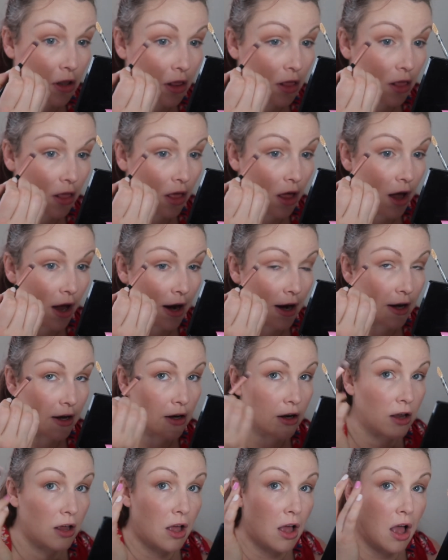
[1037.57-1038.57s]

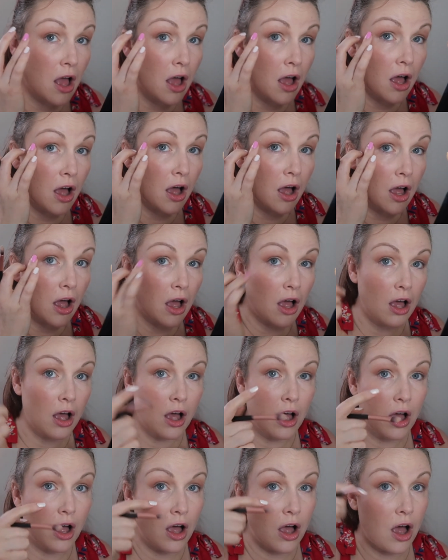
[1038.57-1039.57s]
line
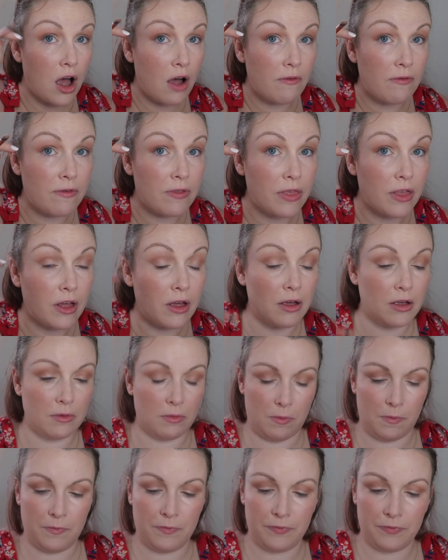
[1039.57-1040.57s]
of the
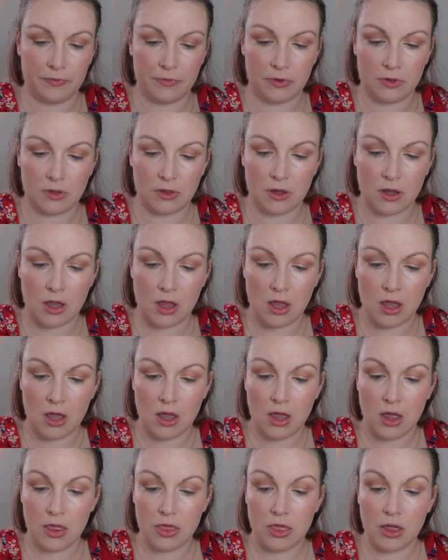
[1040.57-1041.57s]

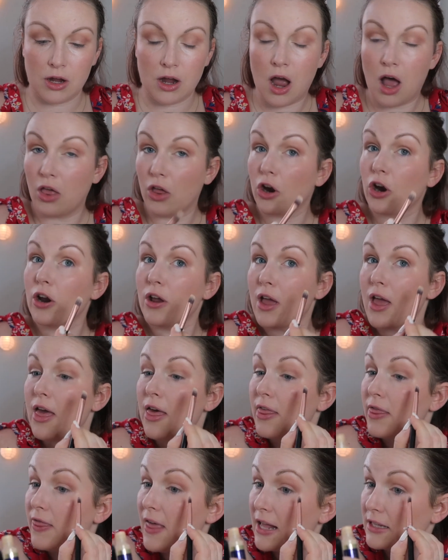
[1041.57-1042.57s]
color?
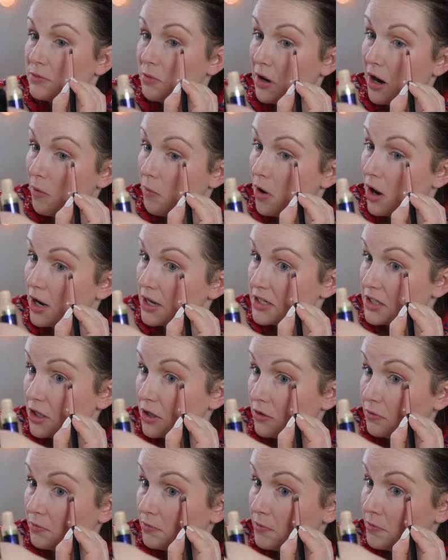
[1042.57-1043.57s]
That's what I want to
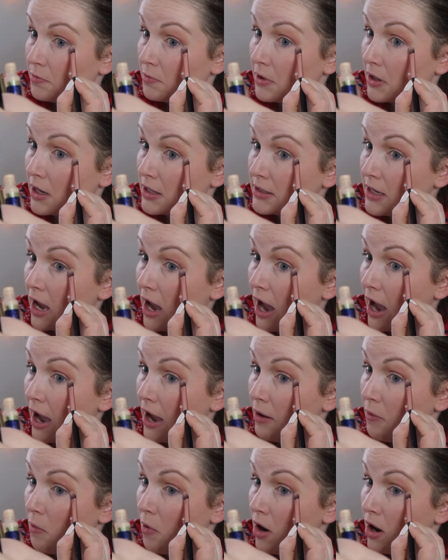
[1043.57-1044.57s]
do, because
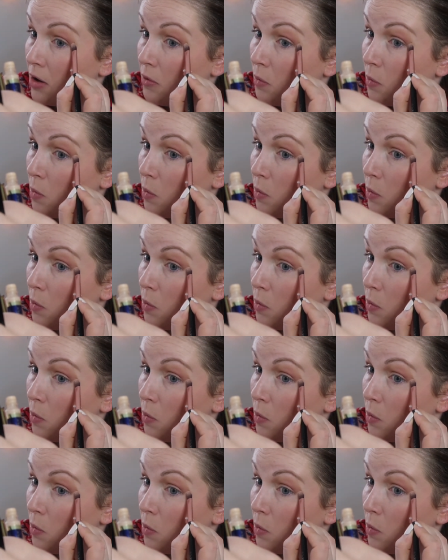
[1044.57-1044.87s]
I want